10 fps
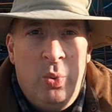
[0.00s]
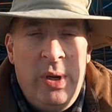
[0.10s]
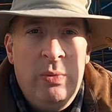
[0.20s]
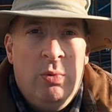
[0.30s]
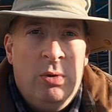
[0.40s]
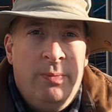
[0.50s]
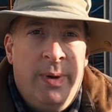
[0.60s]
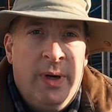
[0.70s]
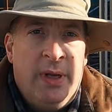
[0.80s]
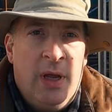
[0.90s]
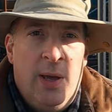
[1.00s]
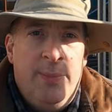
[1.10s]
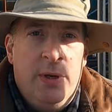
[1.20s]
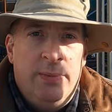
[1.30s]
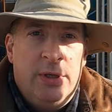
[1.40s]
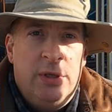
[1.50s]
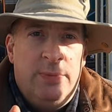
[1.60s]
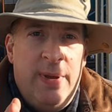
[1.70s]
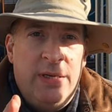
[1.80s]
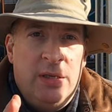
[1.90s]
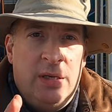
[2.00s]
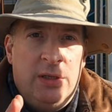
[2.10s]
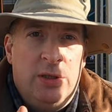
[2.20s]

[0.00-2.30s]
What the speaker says: twin wall polycarbonate because it's basically